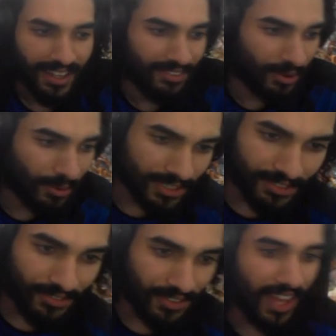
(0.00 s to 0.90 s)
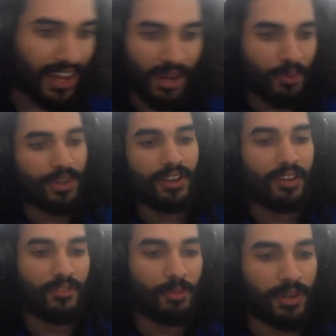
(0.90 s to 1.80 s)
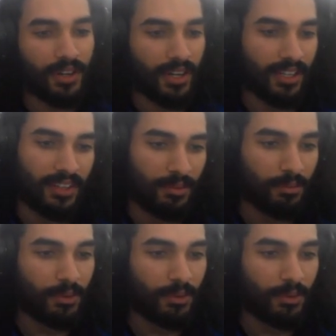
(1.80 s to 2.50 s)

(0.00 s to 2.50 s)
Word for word: If it wasn't for that, I would have never built anything.